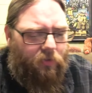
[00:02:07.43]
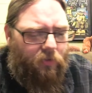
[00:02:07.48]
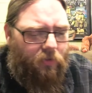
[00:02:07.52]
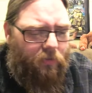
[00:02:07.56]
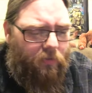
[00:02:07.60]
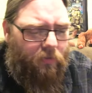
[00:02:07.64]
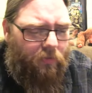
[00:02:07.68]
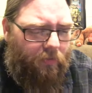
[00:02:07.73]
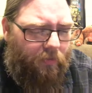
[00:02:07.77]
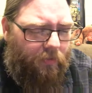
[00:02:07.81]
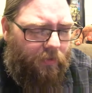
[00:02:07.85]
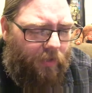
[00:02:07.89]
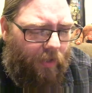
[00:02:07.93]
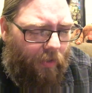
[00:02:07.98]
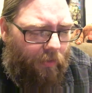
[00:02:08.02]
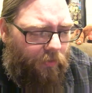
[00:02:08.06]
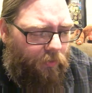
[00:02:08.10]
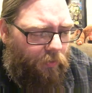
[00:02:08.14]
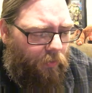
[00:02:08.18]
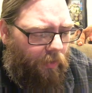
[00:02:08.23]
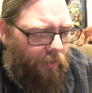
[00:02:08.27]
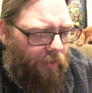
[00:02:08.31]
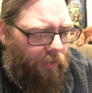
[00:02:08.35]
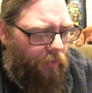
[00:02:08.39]
too, so that was
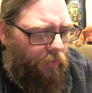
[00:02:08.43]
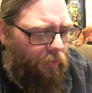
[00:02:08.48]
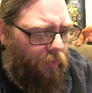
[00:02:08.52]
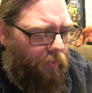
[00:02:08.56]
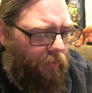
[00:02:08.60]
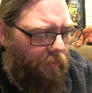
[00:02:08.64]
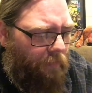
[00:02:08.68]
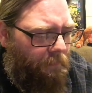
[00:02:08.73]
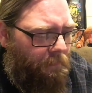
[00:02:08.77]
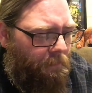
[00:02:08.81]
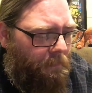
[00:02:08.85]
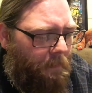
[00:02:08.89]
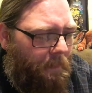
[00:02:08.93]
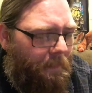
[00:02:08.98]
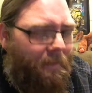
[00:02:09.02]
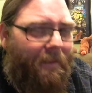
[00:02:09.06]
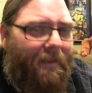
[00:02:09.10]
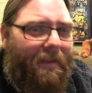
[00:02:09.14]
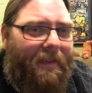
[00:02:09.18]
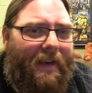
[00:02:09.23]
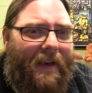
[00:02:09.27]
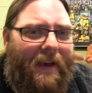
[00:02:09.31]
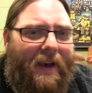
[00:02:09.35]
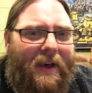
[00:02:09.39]
really cool.
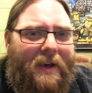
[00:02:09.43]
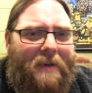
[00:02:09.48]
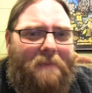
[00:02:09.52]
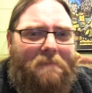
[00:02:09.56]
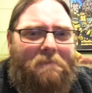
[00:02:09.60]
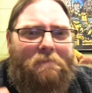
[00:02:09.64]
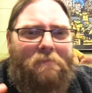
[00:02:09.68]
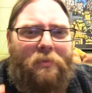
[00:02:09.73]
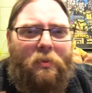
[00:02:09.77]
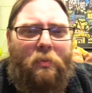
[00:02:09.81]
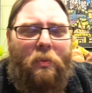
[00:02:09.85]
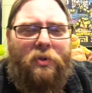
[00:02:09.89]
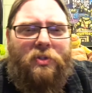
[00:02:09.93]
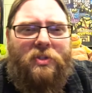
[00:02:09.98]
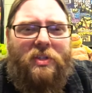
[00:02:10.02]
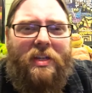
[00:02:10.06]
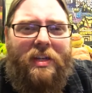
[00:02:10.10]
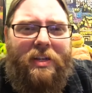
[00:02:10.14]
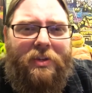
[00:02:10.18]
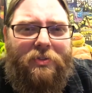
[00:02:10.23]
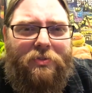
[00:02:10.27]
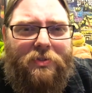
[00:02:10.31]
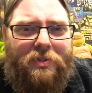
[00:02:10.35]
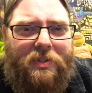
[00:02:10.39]
The most
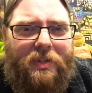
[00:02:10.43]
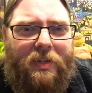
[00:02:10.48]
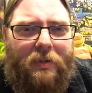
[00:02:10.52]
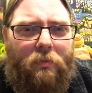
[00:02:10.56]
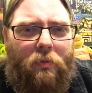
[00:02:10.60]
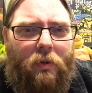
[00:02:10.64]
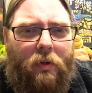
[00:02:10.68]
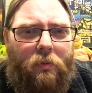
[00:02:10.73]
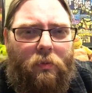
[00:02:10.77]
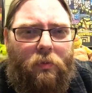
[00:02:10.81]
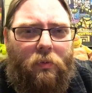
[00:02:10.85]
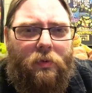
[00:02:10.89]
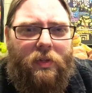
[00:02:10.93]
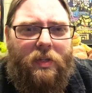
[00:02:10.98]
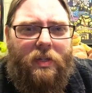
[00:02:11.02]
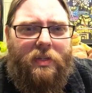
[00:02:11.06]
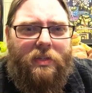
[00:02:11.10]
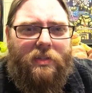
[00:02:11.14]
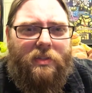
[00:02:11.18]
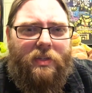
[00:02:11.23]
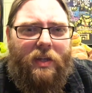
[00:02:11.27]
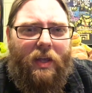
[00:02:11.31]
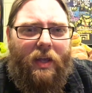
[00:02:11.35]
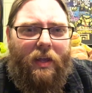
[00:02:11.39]
interesting one were
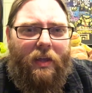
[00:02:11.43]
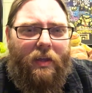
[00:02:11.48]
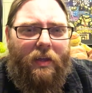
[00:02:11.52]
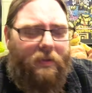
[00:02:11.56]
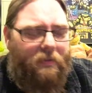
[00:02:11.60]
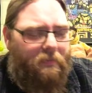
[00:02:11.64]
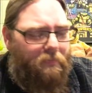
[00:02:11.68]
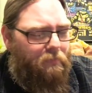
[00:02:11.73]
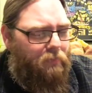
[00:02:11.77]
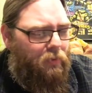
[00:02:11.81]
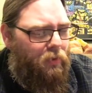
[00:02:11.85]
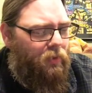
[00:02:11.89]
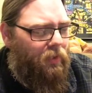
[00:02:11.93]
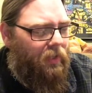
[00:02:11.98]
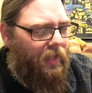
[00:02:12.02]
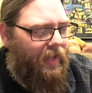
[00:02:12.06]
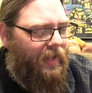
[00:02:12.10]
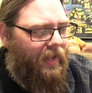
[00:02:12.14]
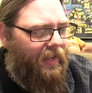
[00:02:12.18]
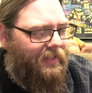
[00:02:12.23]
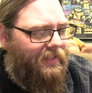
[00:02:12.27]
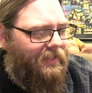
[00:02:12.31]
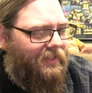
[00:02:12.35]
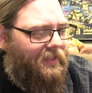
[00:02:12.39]
these
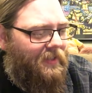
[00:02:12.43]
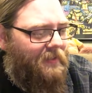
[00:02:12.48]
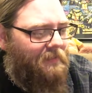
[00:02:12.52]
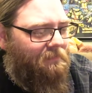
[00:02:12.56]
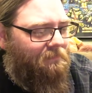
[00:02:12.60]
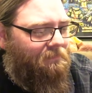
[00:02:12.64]
bootlegs.